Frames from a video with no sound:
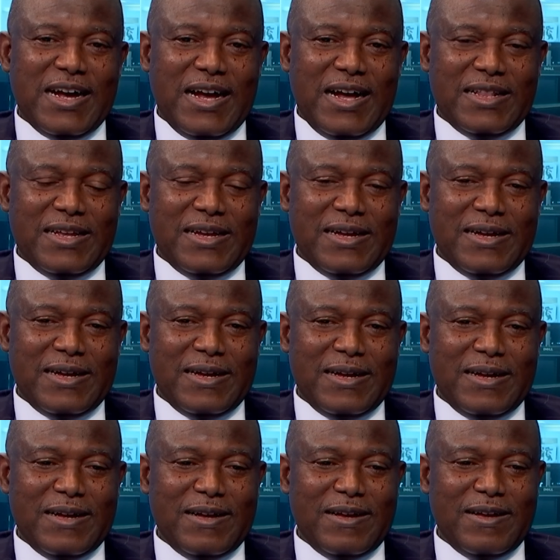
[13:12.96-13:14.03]
And
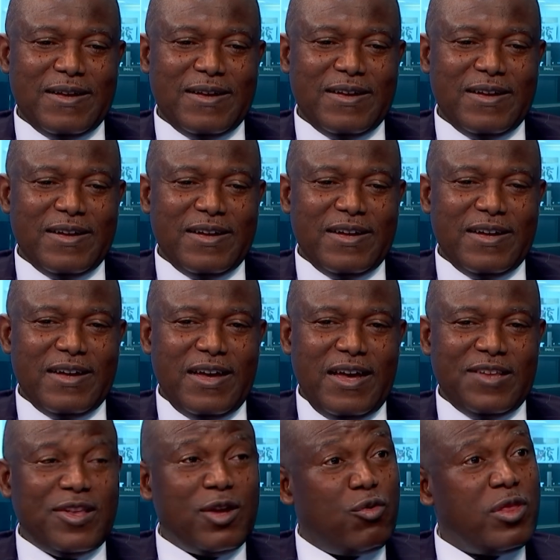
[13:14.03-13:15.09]

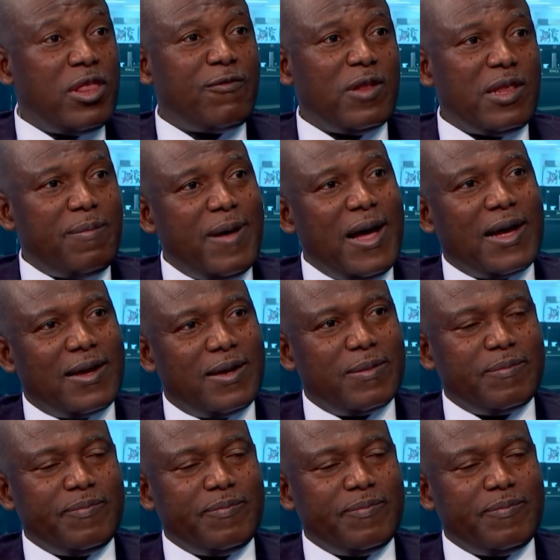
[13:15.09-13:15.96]
it's a good thing for the bank.